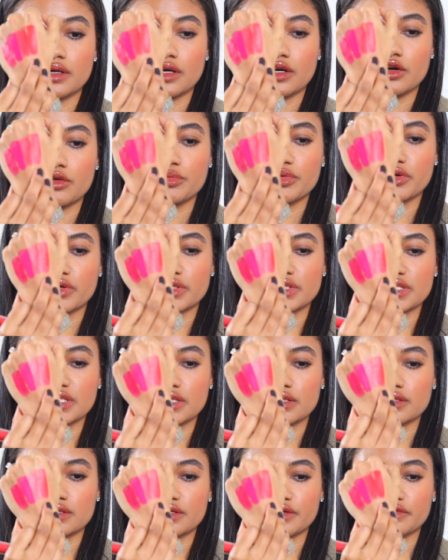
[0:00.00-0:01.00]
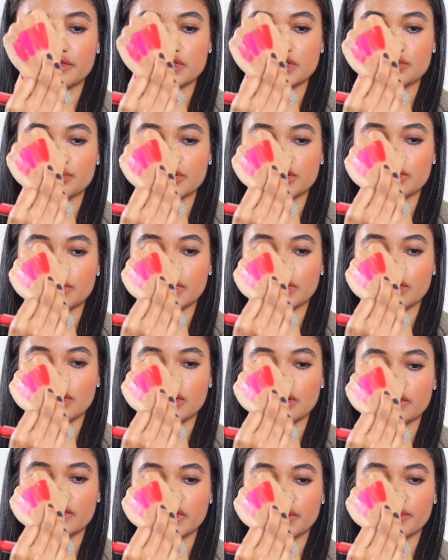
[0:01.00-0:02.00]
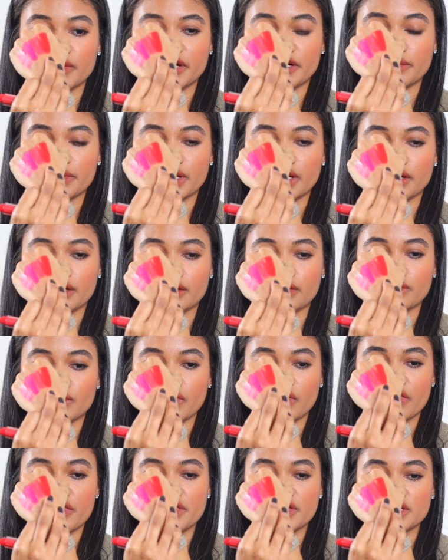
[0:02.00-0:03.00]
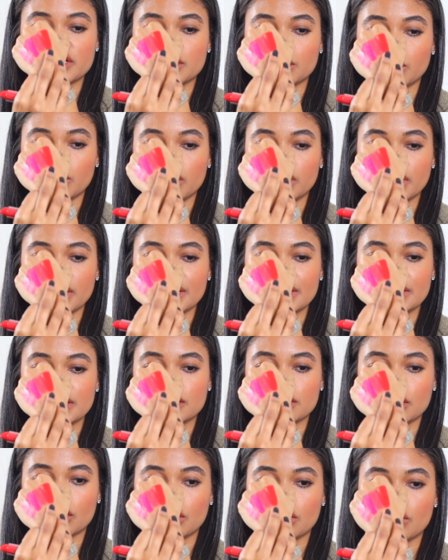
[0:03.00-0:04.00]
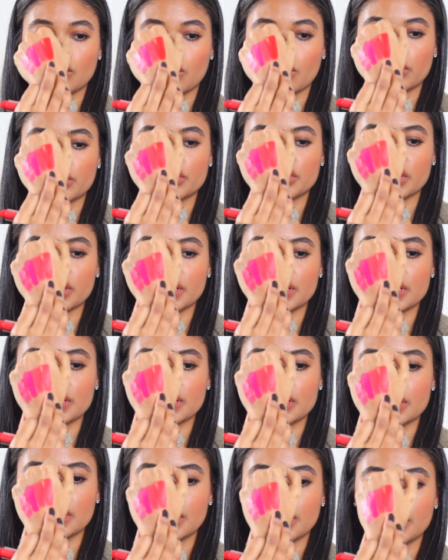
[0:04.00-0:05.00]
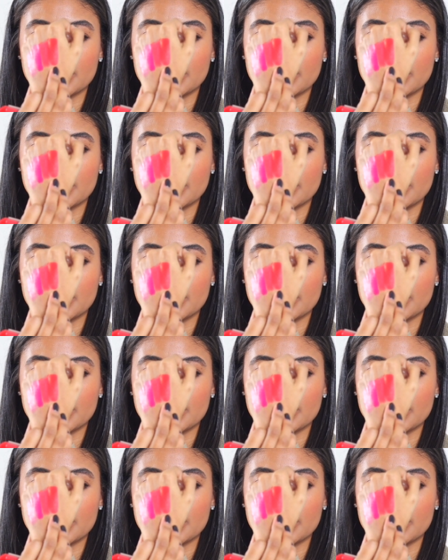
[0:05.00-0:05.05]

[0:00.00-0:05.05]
I hope you can see the difference between all of them. There we go. This one is gorgeous.